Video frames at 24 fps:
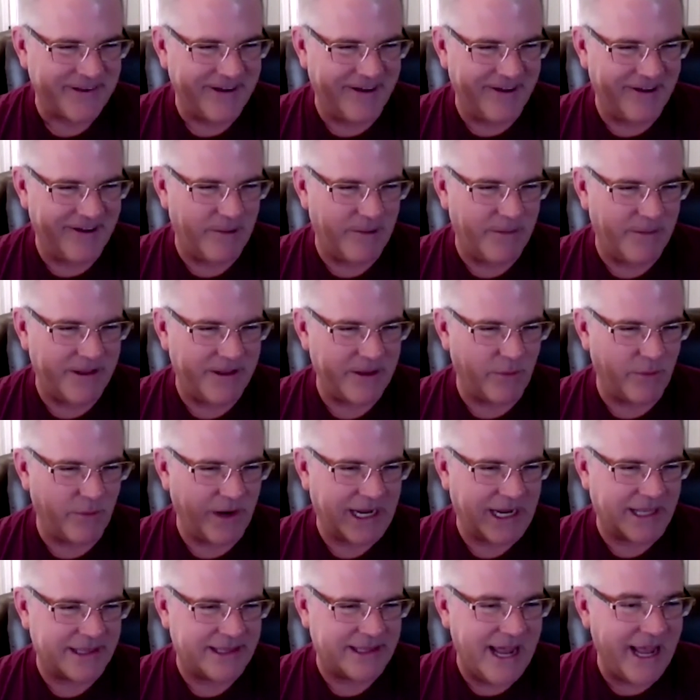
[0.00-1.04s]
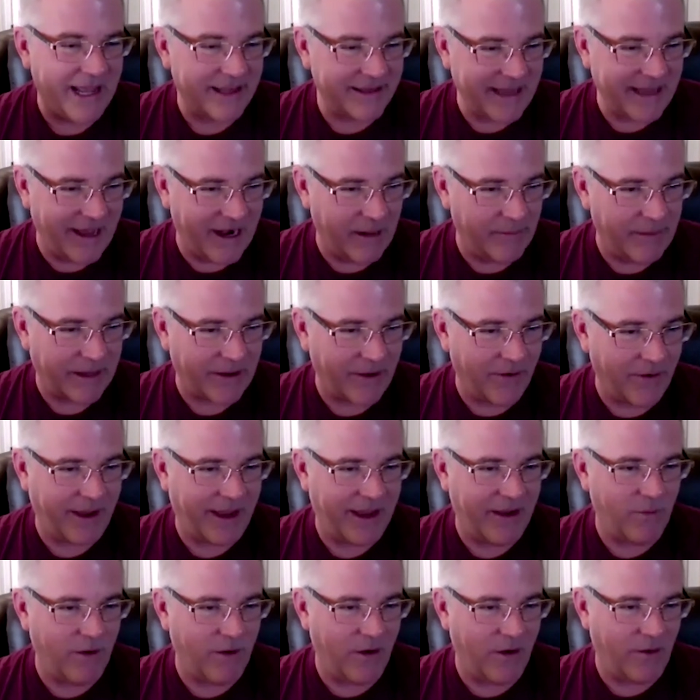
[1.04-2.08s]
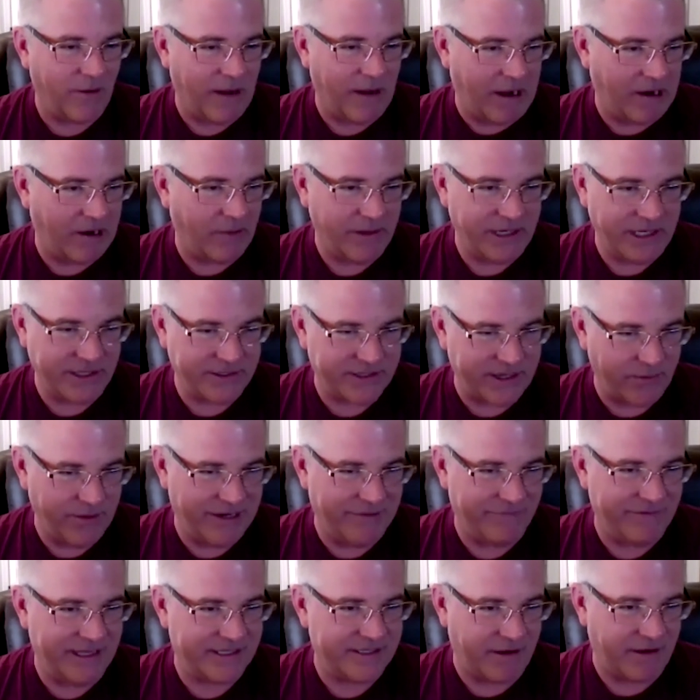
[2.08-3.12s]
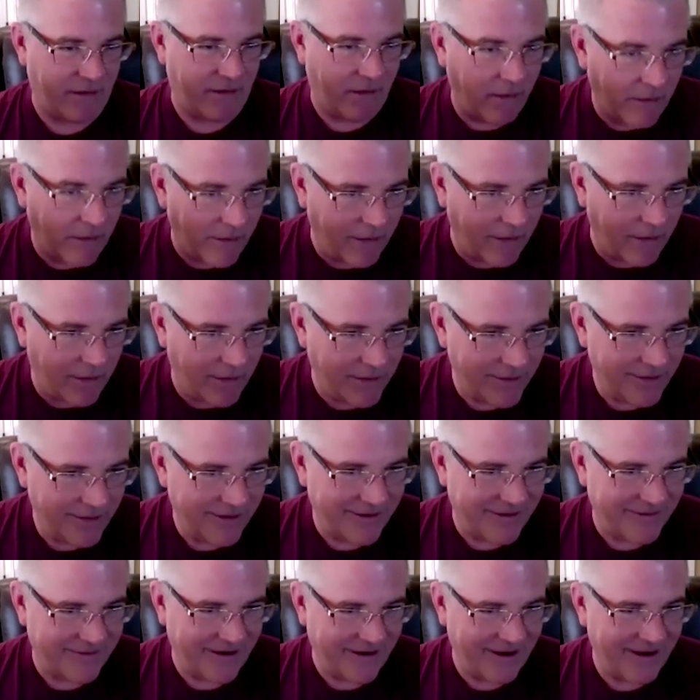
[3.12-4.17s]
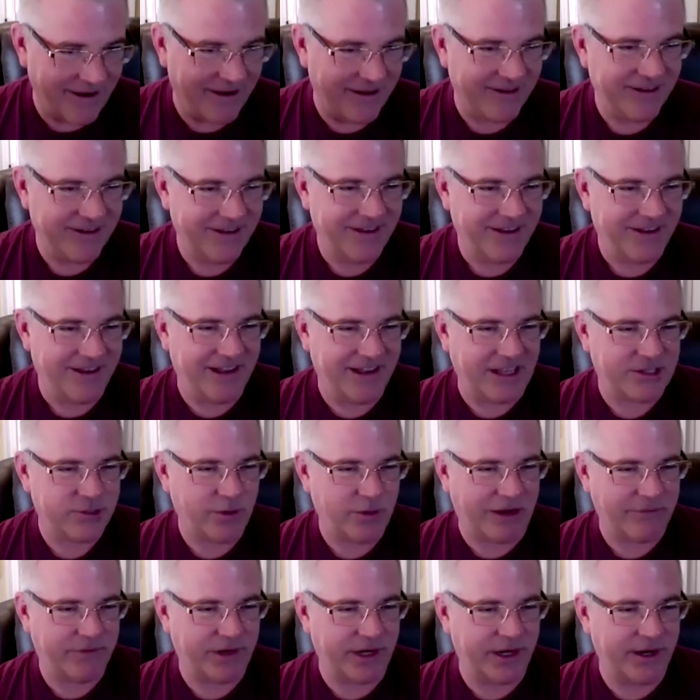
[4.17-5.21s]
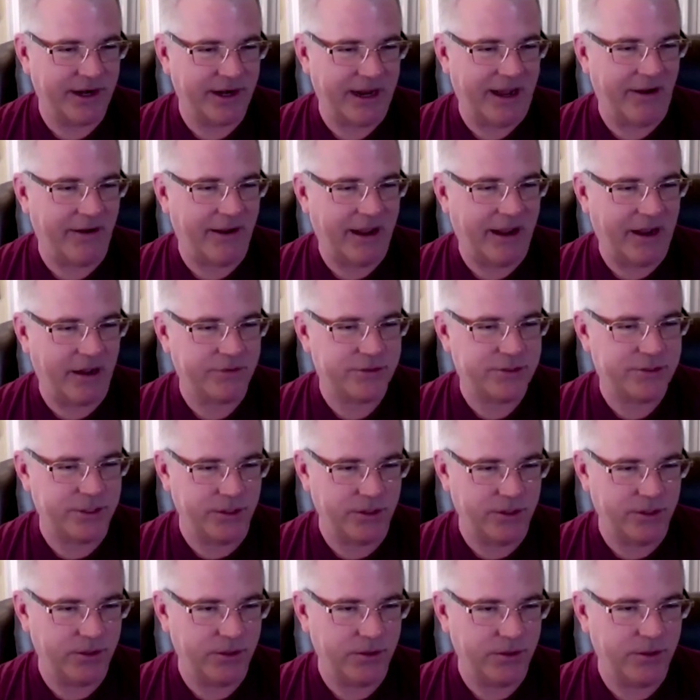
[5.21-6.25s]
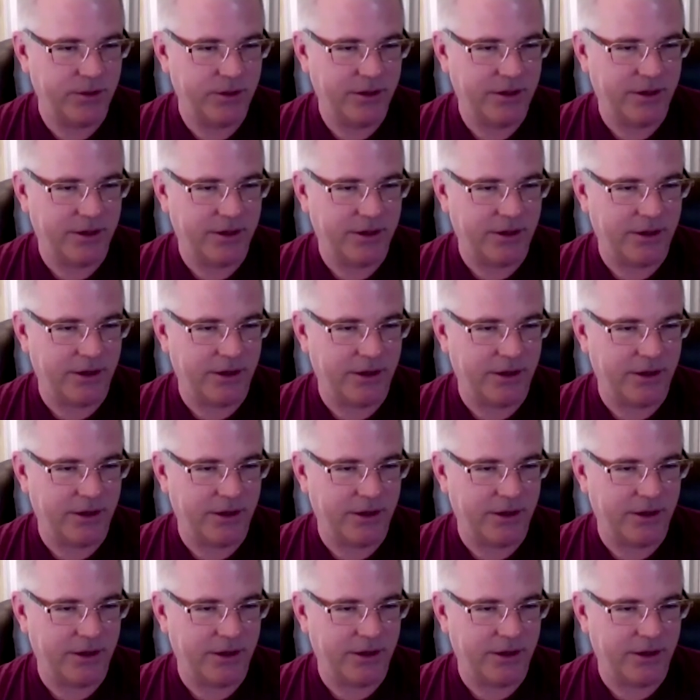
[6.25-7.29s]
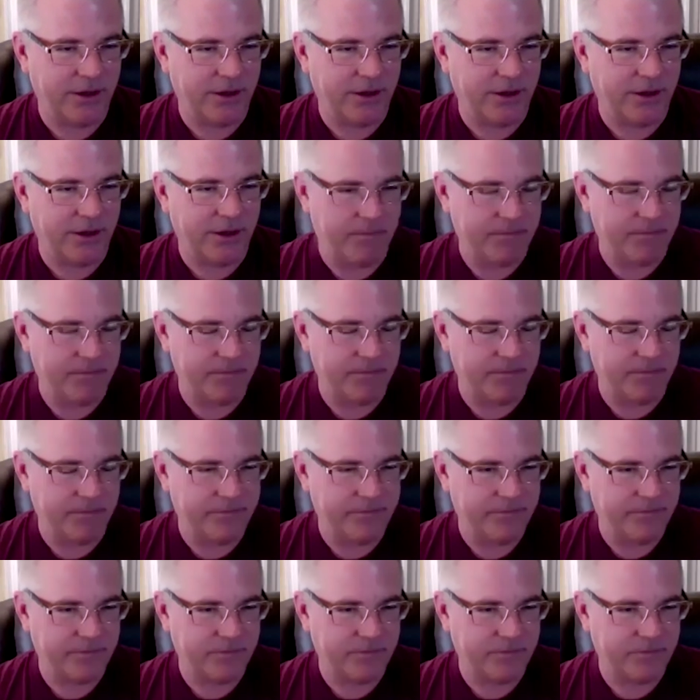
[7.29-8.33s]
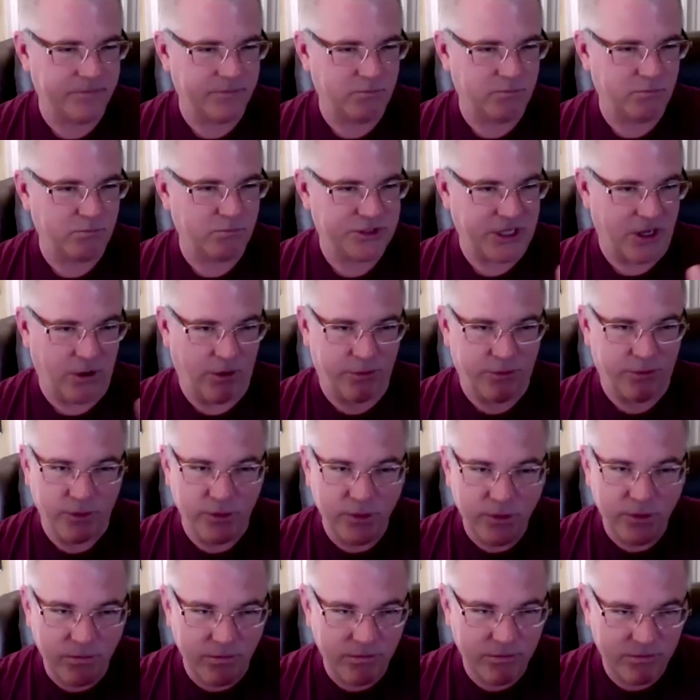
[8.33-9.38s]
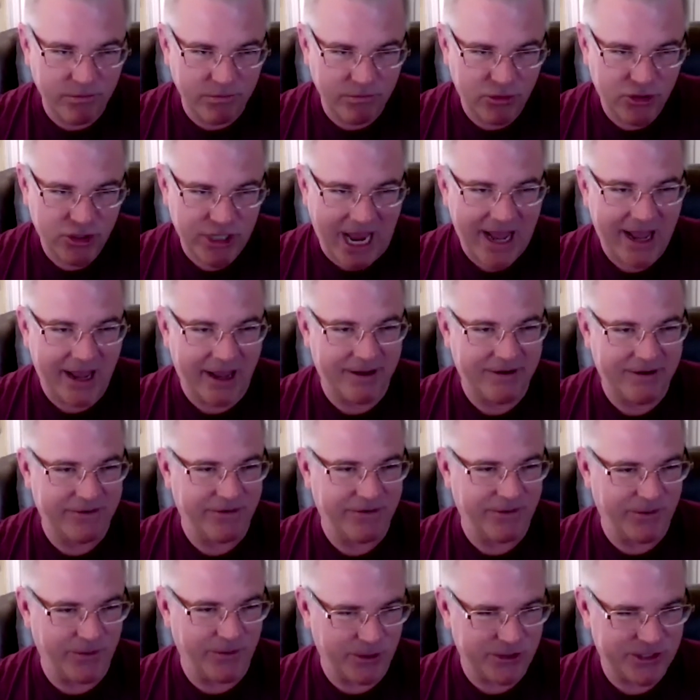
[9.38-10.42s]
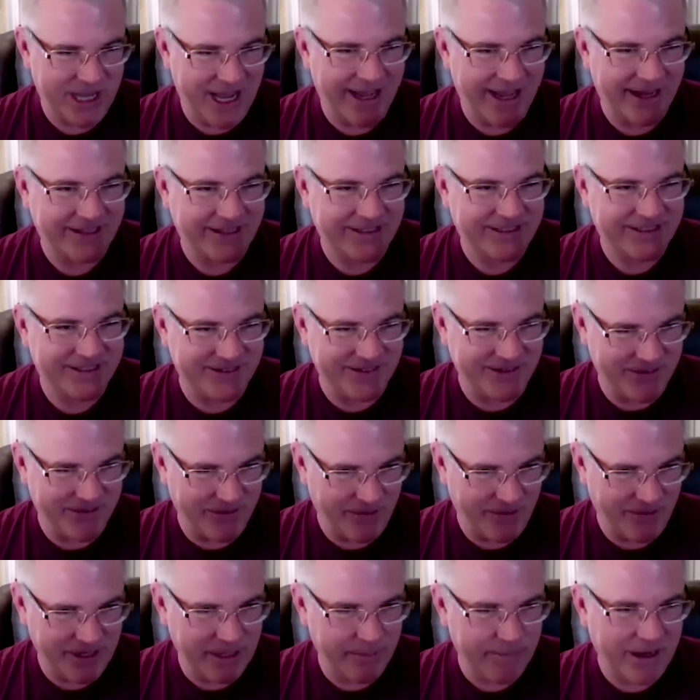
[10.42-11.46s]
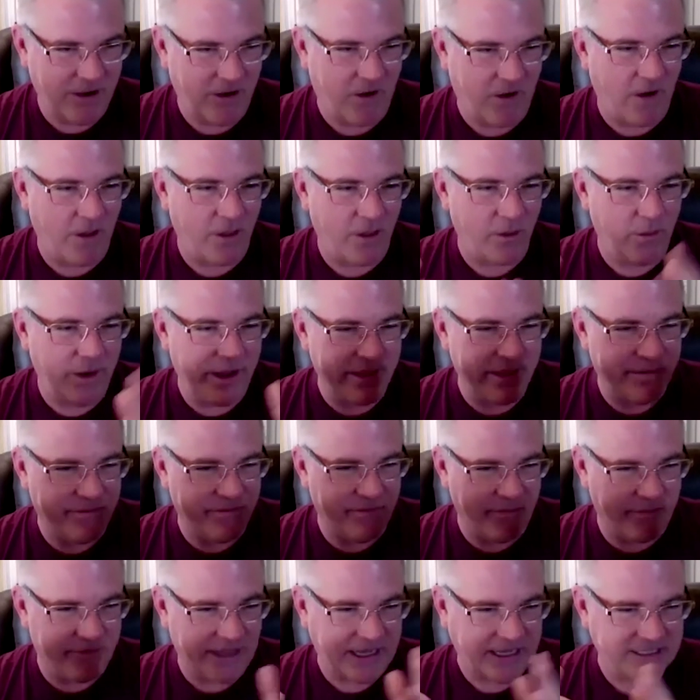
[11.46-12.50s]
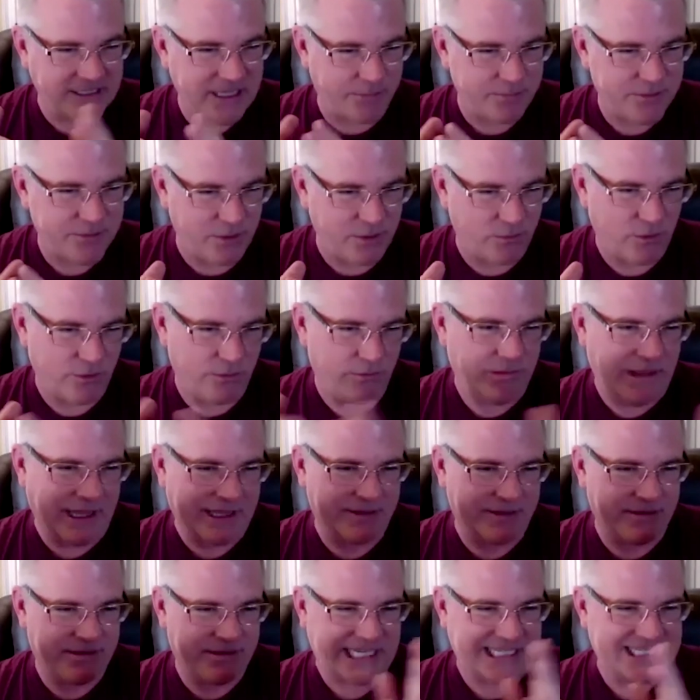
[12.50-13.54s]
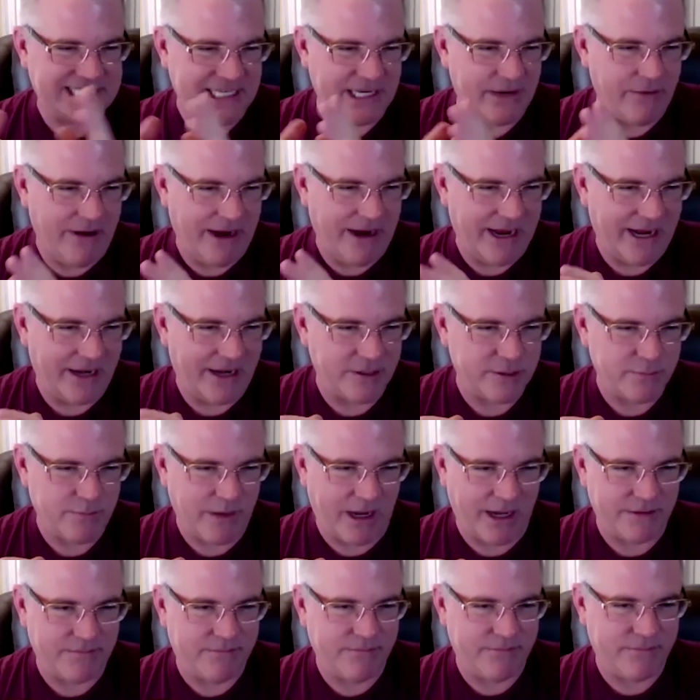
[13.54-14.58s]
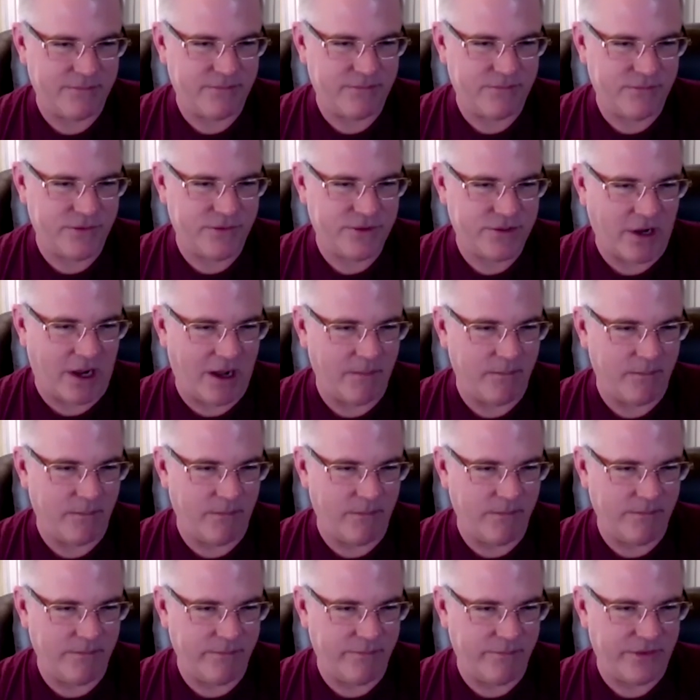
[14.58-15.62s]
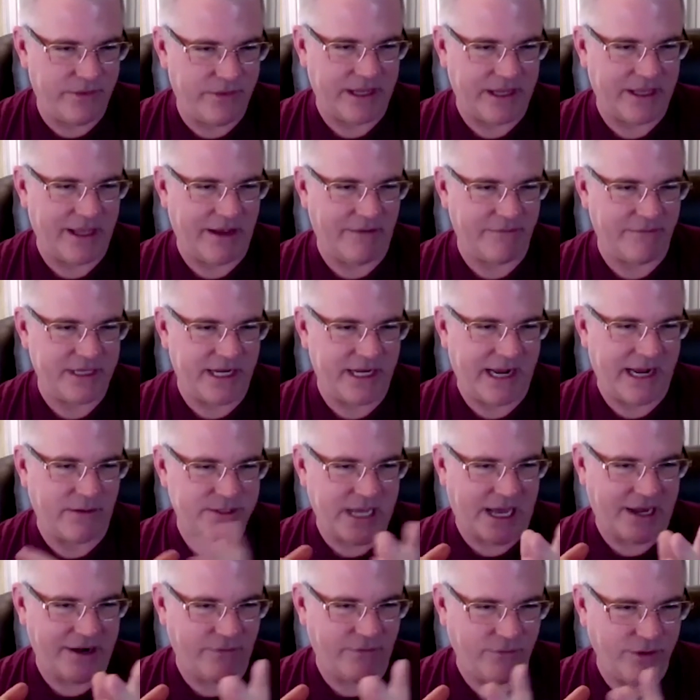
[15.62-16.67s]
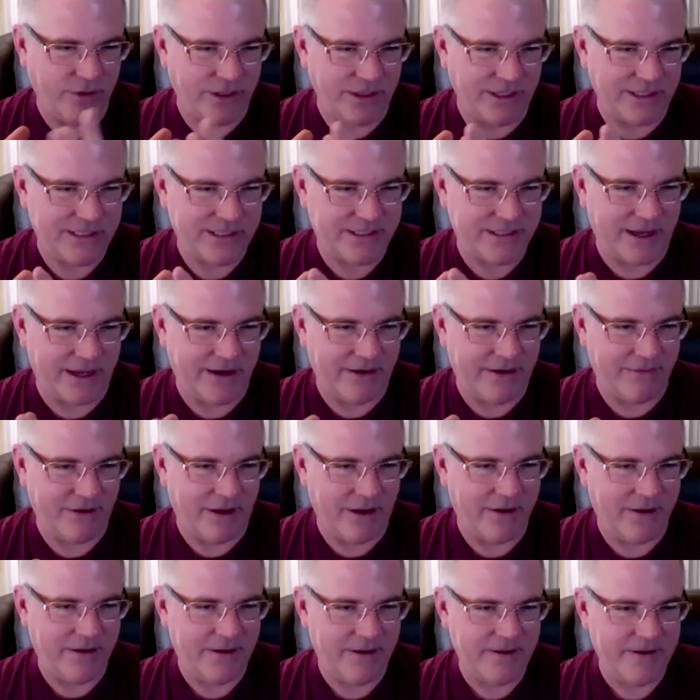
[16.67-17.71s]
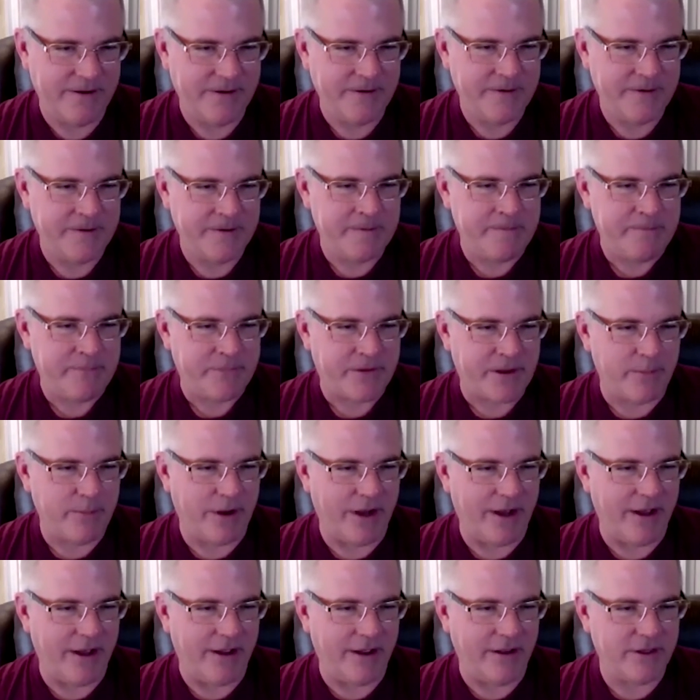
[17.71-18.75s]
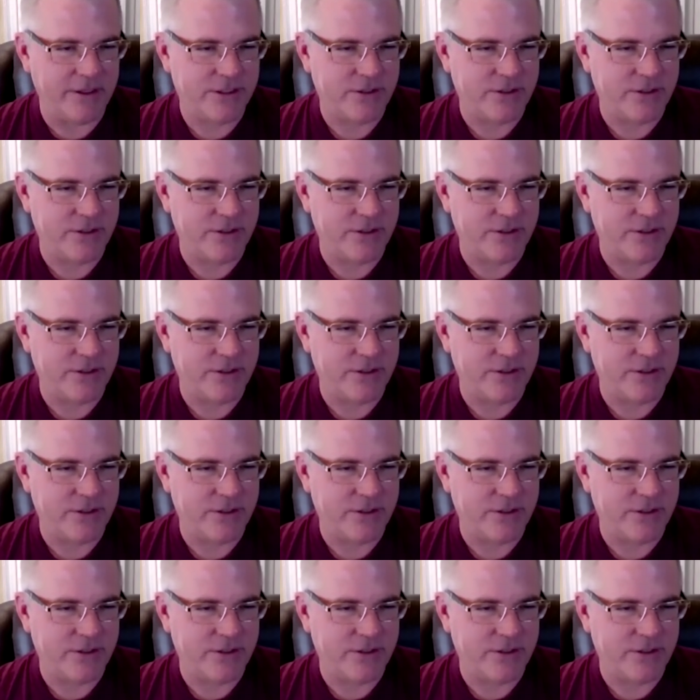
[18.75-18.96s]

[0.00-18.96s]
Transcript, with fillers: Um, and then when I got that down, I'm like, okay, well, how can we just get rid of this at all, right? And that's when I figured out how to um, sell through chat or text or email, all the way things up to where like sixty grand is my top thing I've done outside of real estate, right? But